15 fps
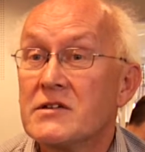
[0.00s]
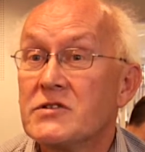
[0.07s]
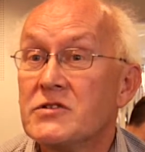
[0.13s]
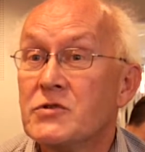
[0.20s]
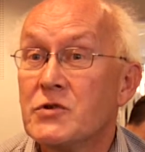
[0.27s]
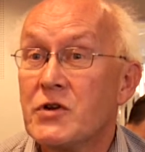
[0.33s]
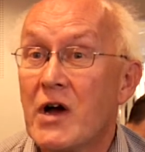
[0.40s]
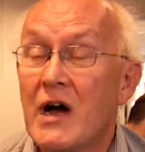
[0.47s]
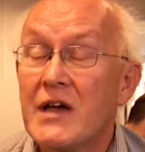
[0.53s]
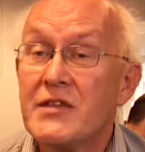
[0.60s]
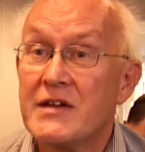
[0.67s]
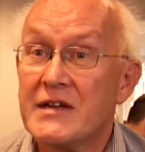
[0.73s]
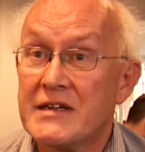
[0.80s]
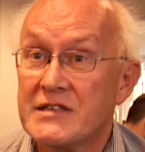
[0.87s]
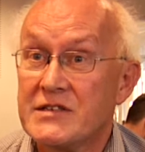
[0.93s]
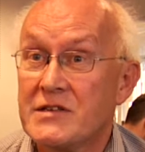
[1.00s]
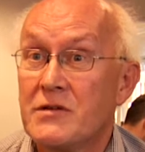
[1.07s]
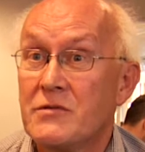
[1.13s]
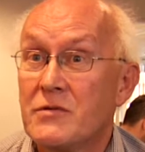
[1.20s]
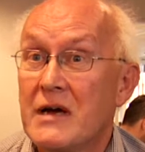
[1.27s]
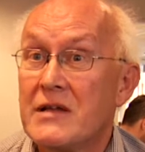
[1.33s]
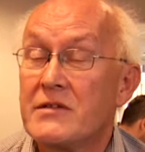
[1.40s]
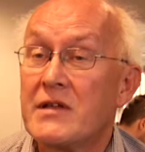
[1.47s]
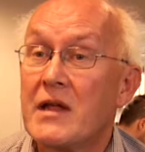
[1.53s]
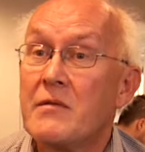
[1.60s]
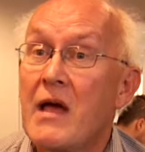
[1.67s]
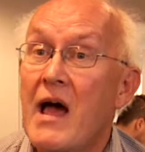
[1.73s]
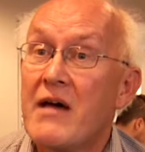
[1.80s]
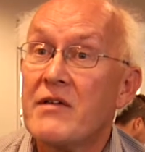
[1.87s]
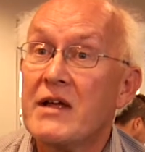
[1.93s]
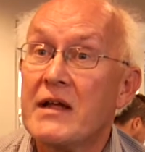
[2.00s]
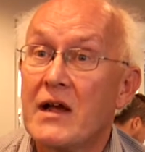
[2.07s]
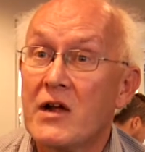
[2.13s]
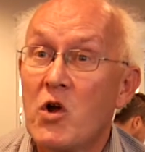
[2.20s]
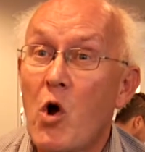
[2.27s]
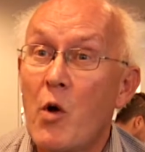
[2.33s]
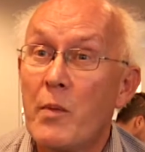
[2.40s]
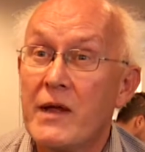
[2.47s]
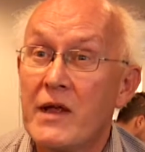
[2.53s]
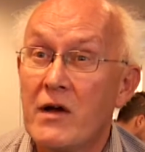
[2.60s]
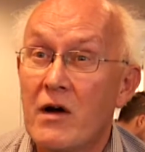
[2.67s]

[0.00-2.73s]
good otherness rather than having a copy